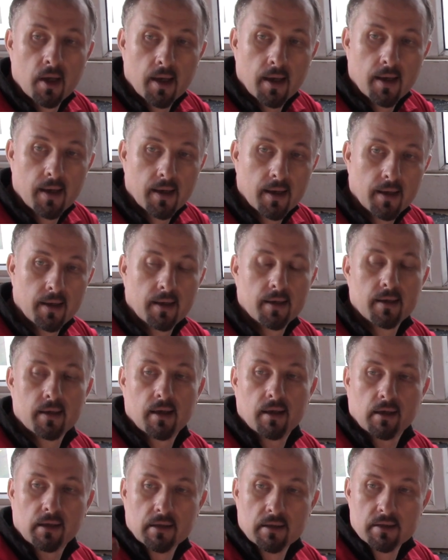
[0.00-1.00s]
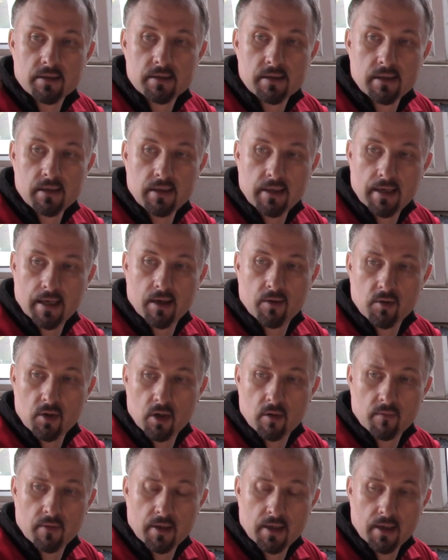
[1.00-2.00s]
and I can see the
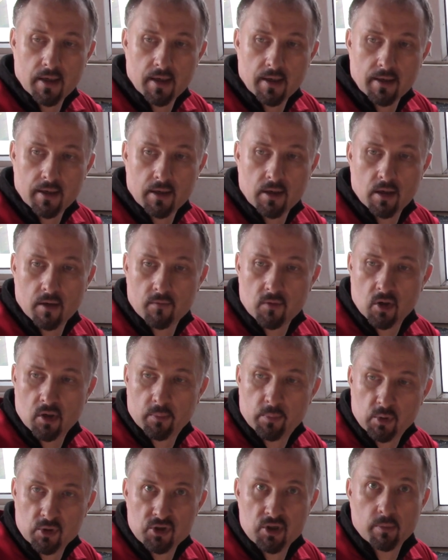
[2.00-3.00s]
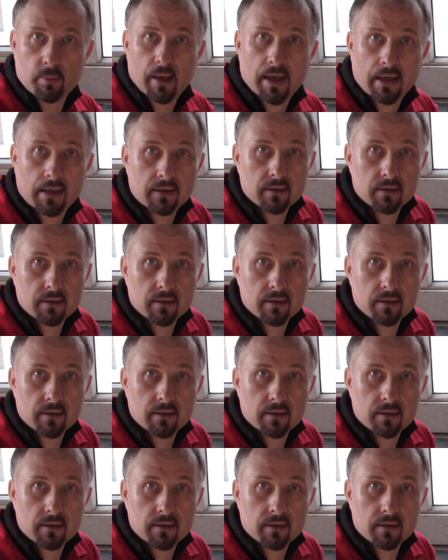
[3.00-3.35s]
audio there and I know I've got to push it back.